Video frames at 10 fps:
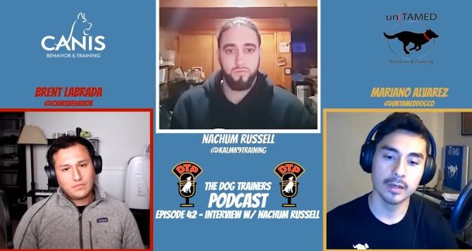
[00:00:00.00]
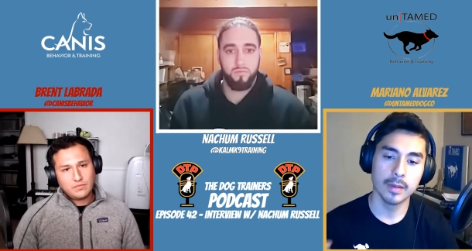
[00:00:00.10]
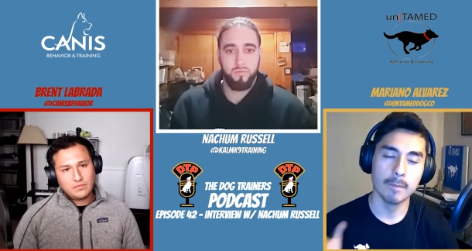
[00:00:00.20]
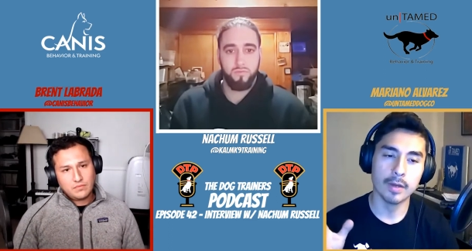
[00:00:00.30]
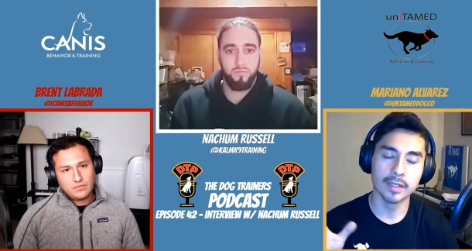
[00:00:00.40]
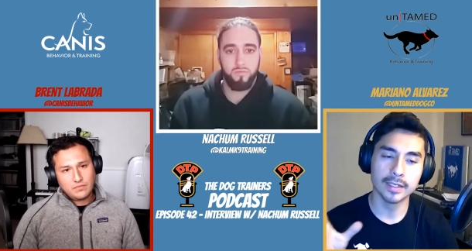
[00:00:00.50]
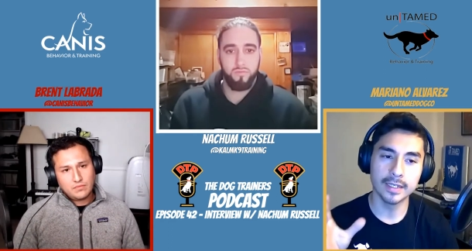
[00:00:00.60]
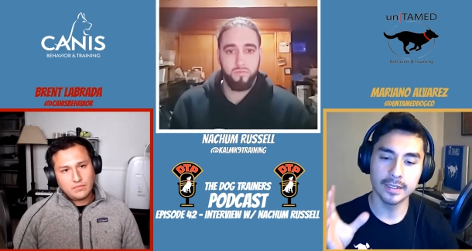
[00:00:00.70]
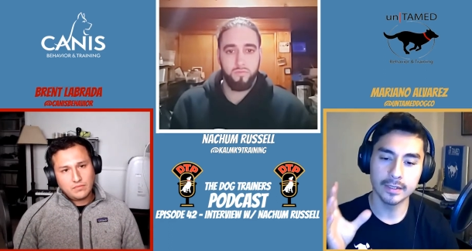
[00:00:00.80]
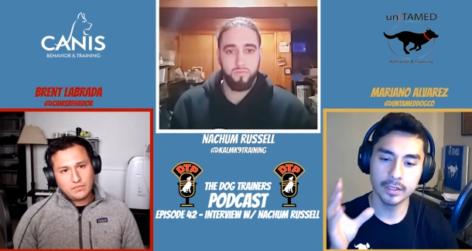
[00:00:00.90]
Speaker 1: but
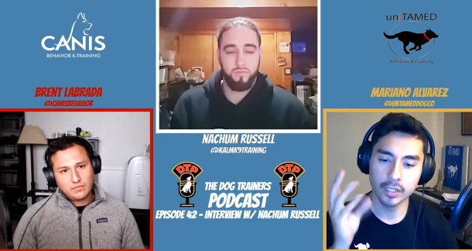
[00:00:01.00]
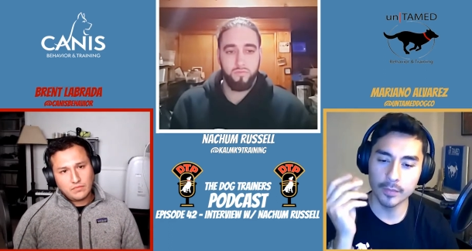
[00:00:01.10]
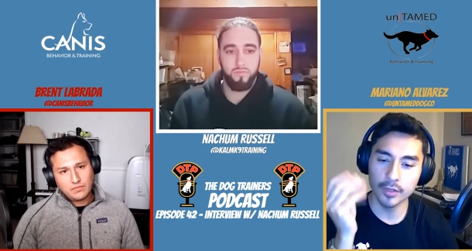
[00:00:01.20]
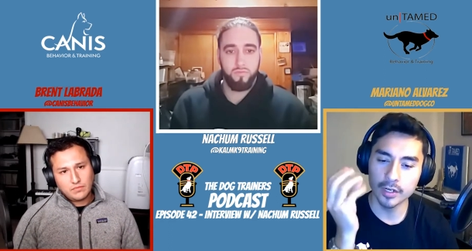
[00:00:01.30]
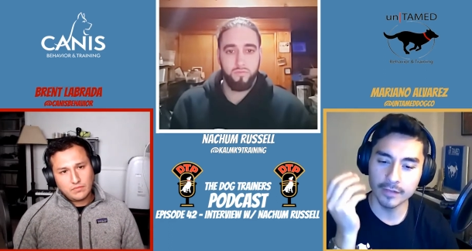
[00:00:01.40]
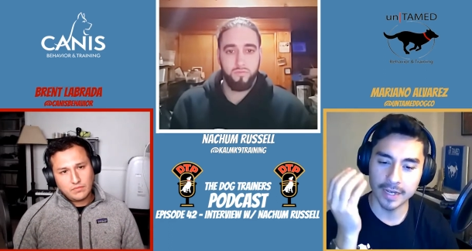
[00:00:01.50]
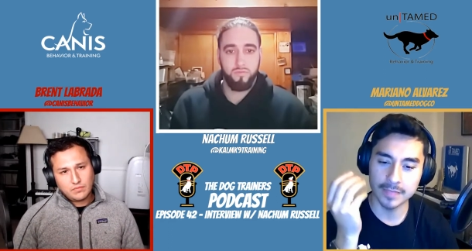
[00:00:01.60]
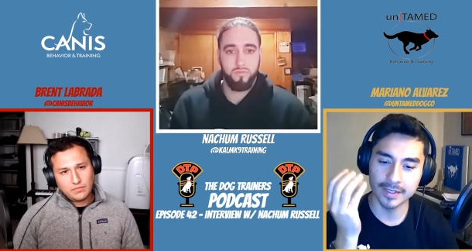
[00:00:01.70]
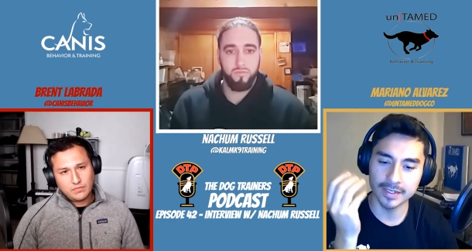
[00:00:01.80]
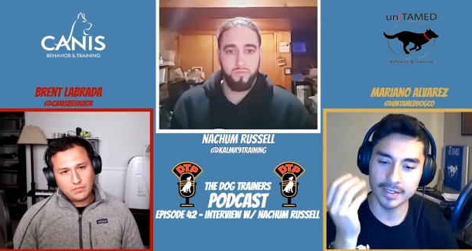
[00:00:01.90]
the communitive
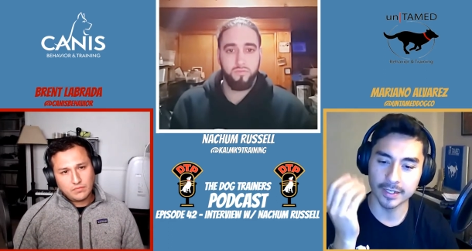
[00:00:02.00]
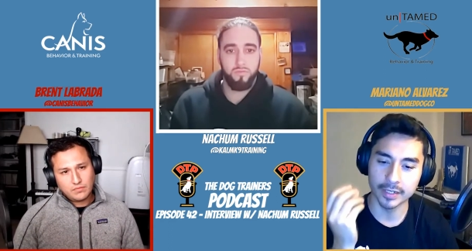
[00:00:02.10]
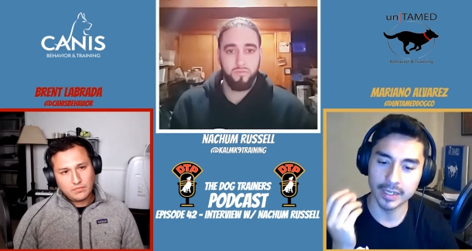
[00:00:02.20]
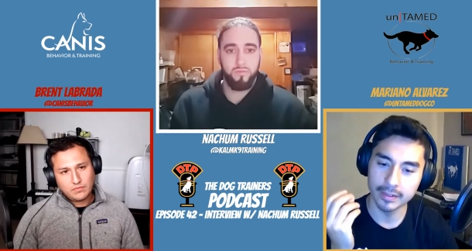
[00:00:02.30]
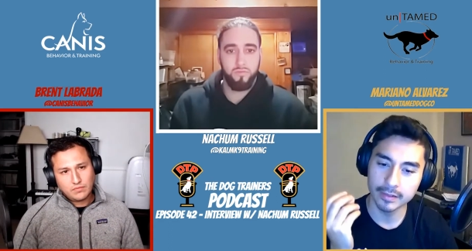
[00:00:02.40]
aspect isn't there yet.